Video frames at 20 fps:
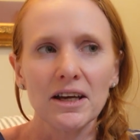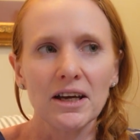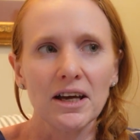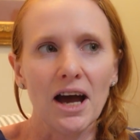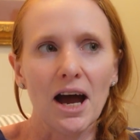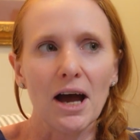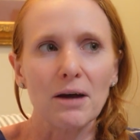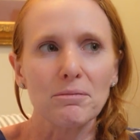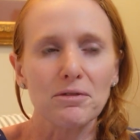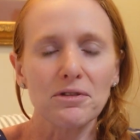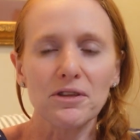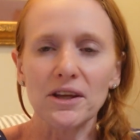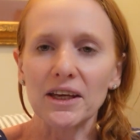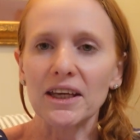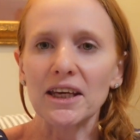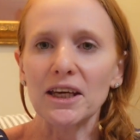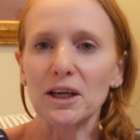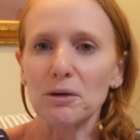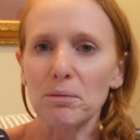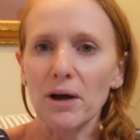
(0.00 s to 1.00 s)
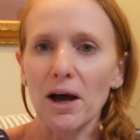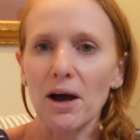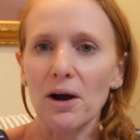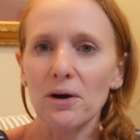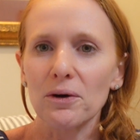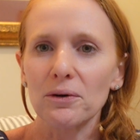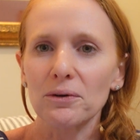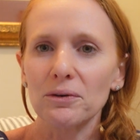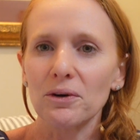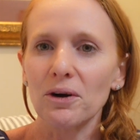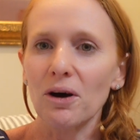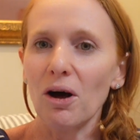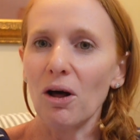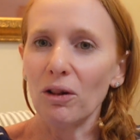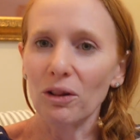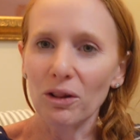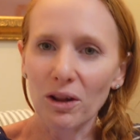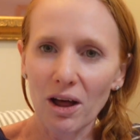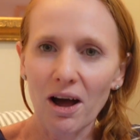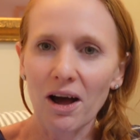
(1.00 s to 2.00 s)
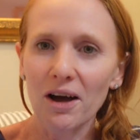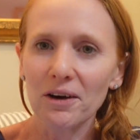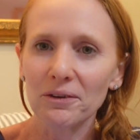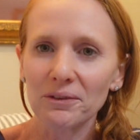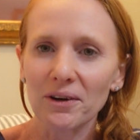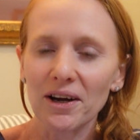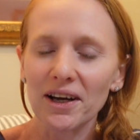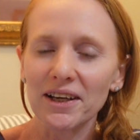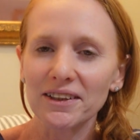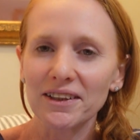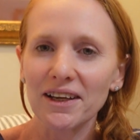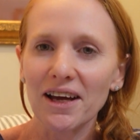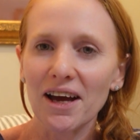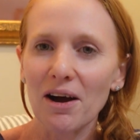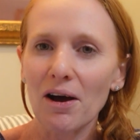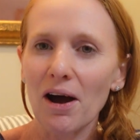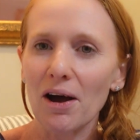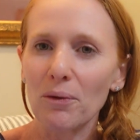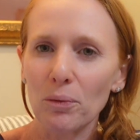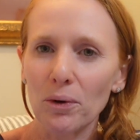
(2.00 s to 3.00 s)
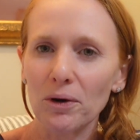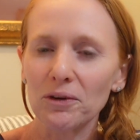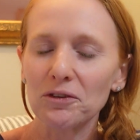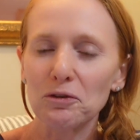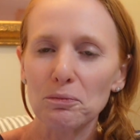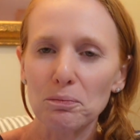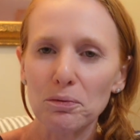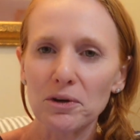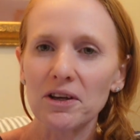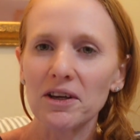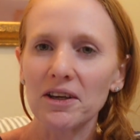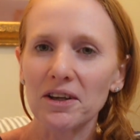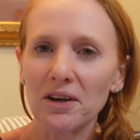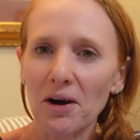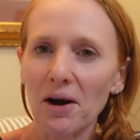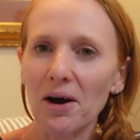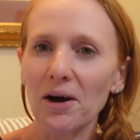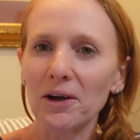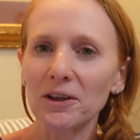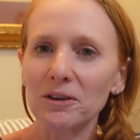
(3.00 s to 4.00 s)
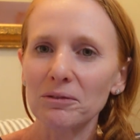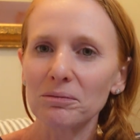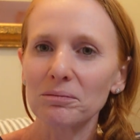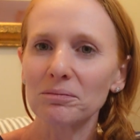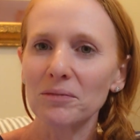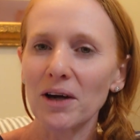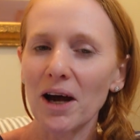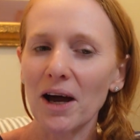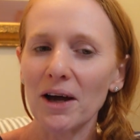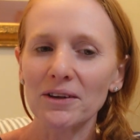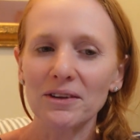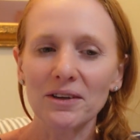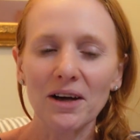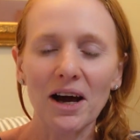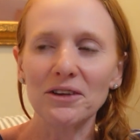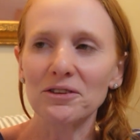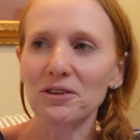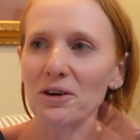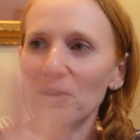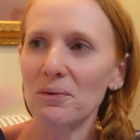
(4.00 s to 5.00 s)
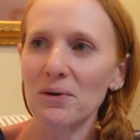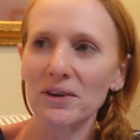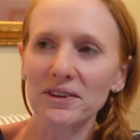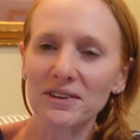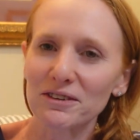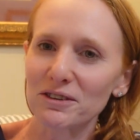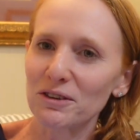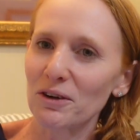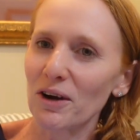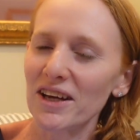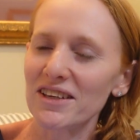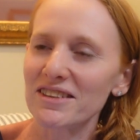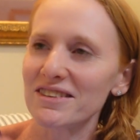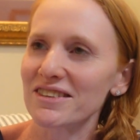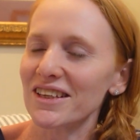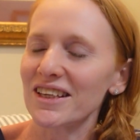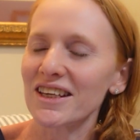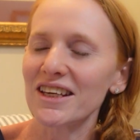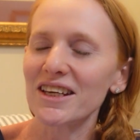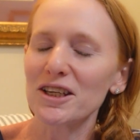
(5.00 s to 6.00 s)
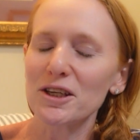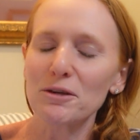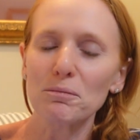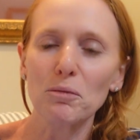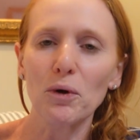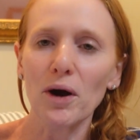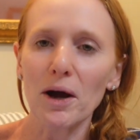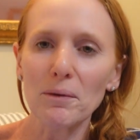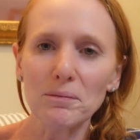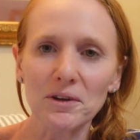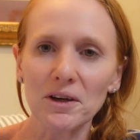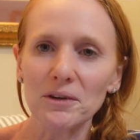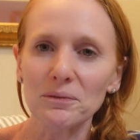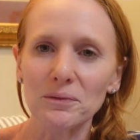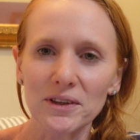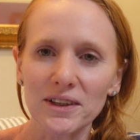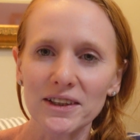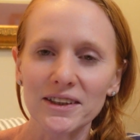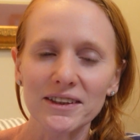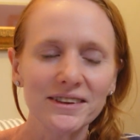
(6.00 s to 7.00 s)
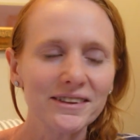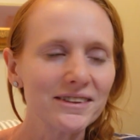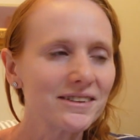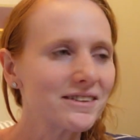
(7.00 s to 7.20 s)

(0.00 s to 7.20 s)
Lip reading: I'm thinking about a lot right now. I want to be in autumn. I don't want this crazy heat anymore. I'm done with it.